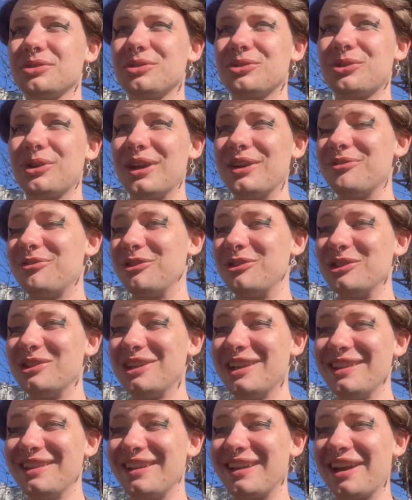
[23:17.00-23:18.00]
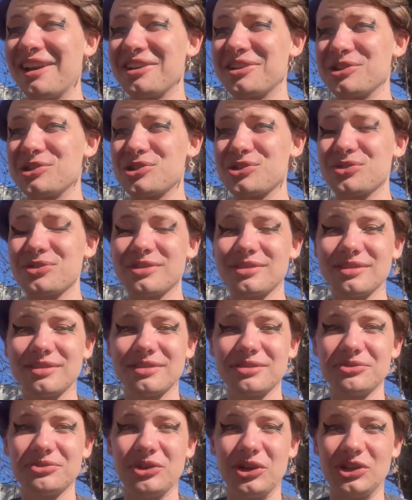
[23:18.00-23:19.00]
grateful and like I could just
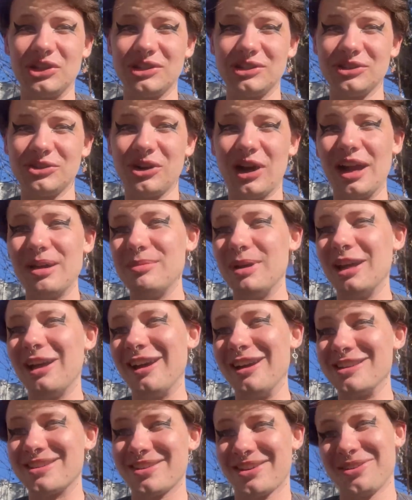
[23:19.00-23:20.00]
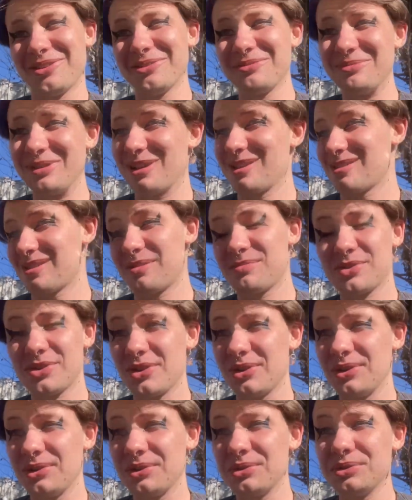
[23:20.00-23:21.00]
fucking cry my eyes out because I'm
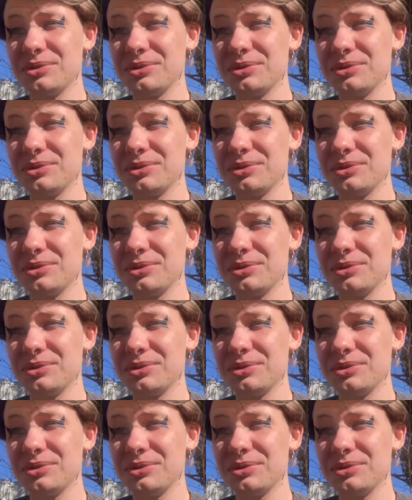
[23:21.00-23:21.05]
so